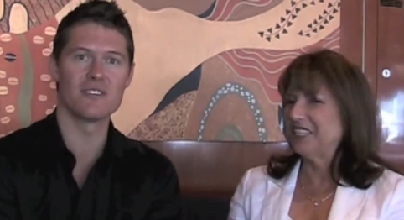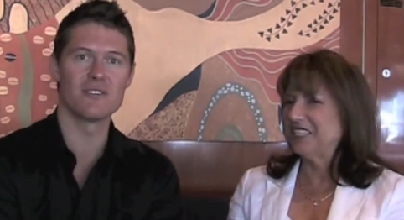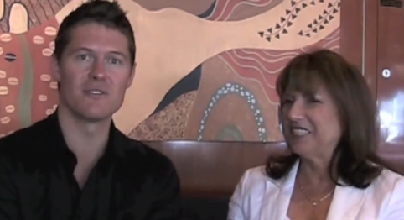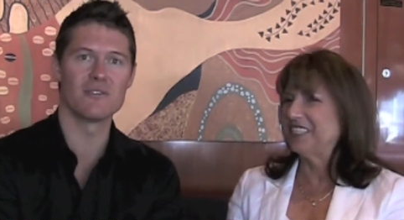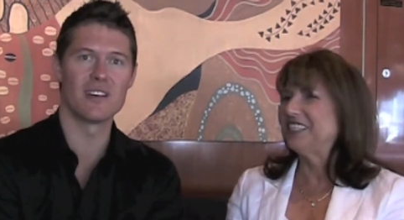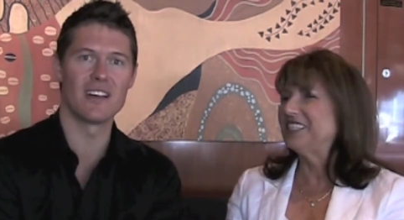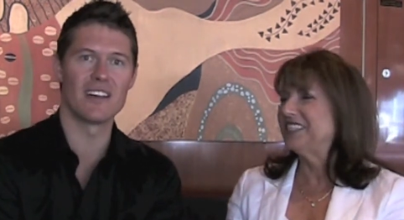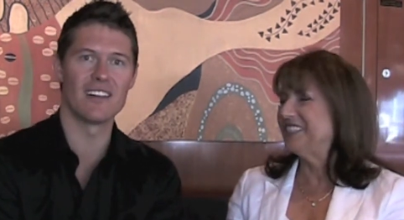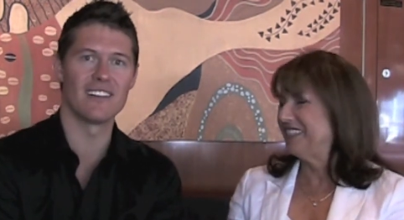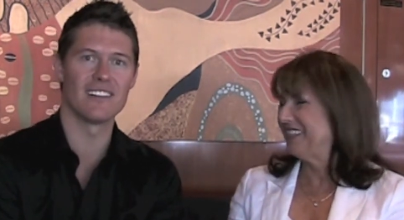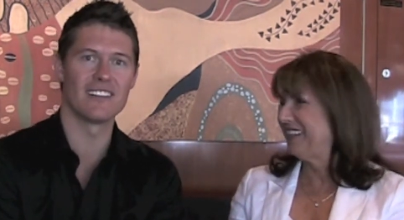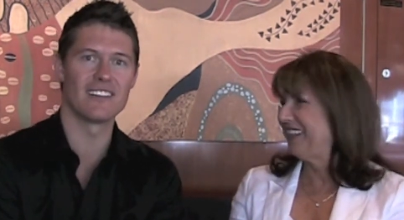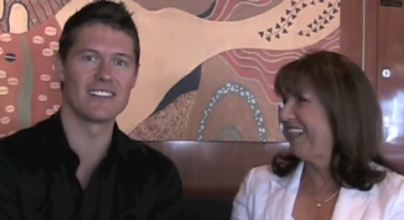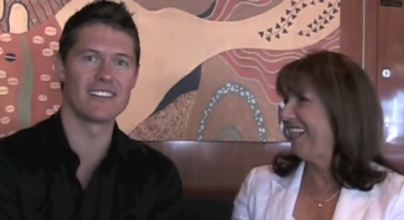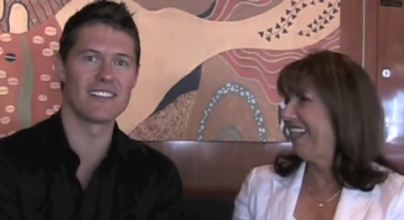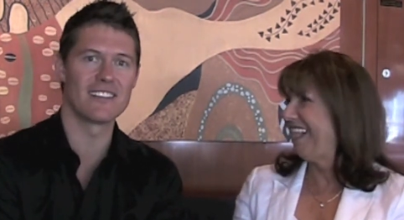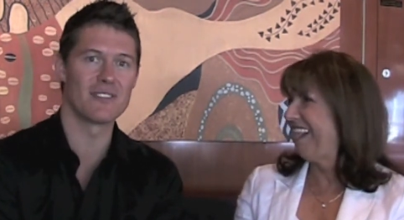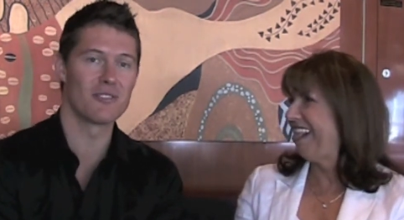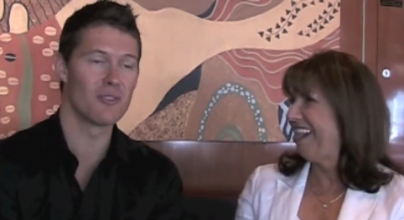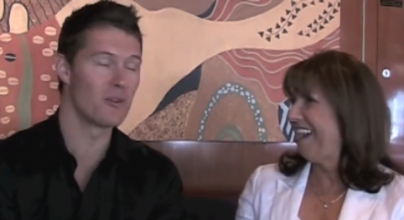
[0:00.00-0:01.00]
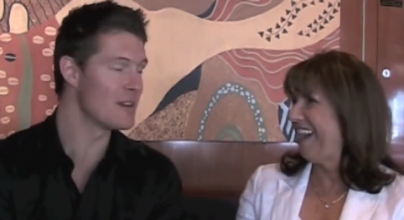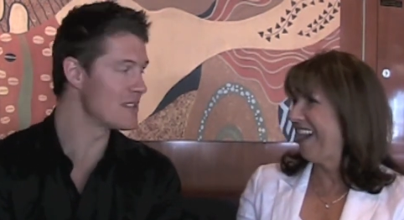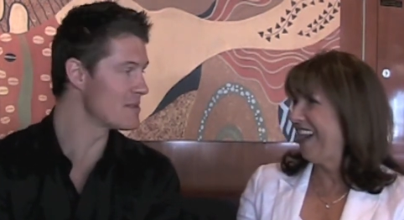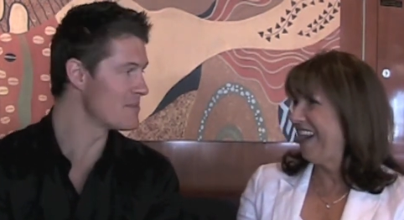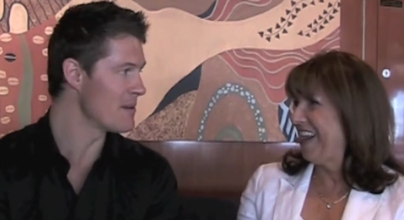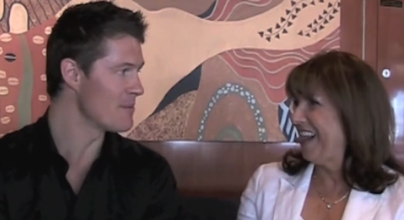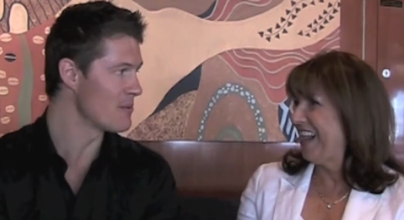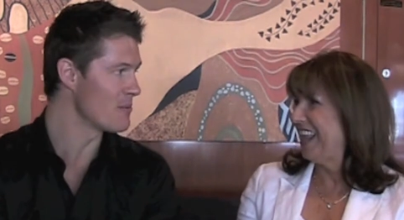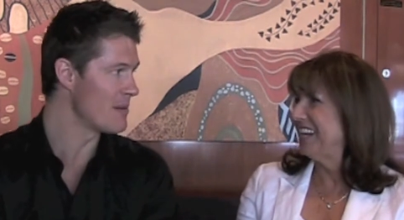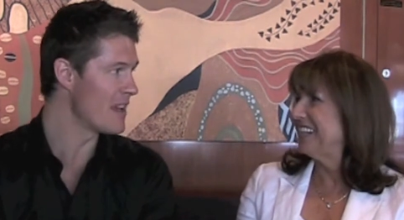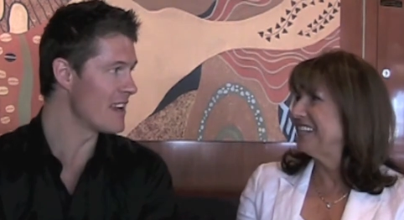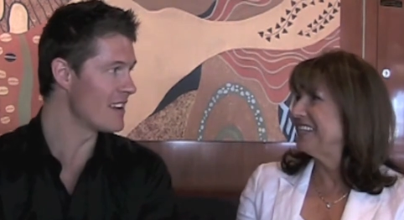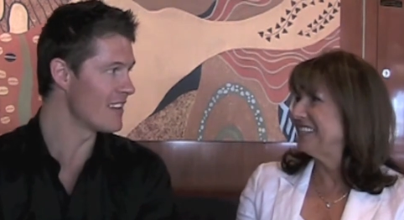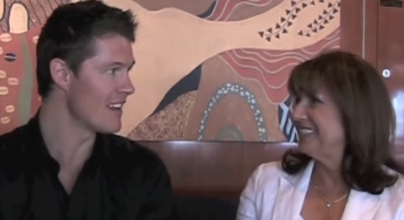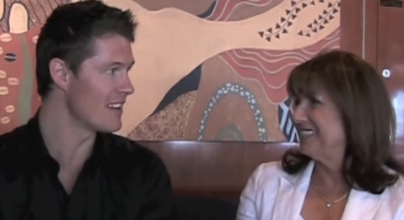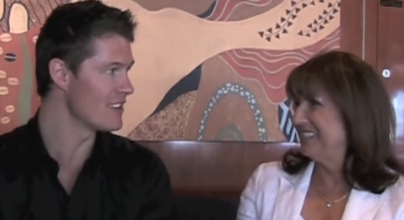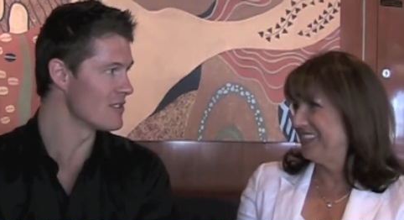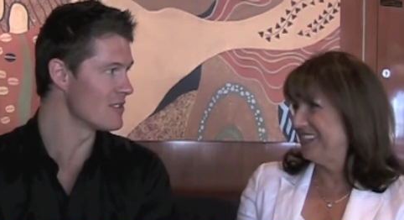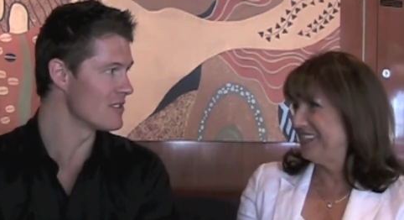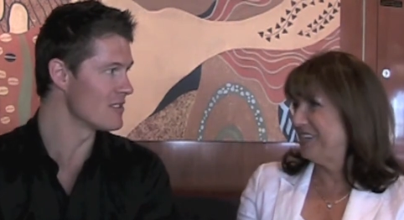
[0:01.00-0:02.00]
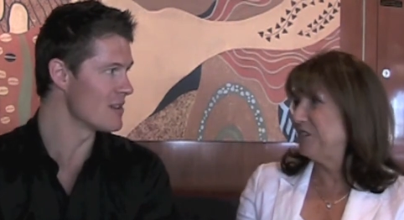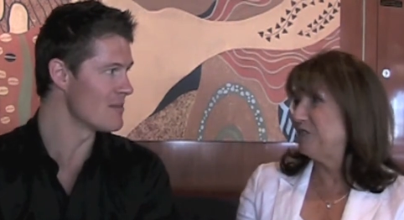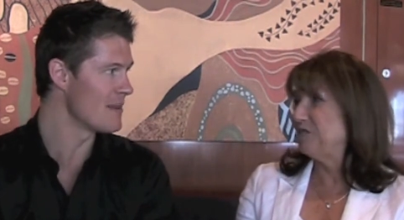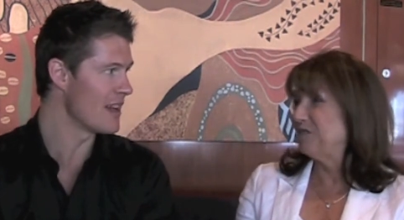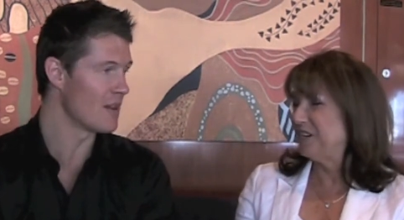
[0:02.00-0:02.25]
Speaker 1: you uh, that there are always people better than you no Correct.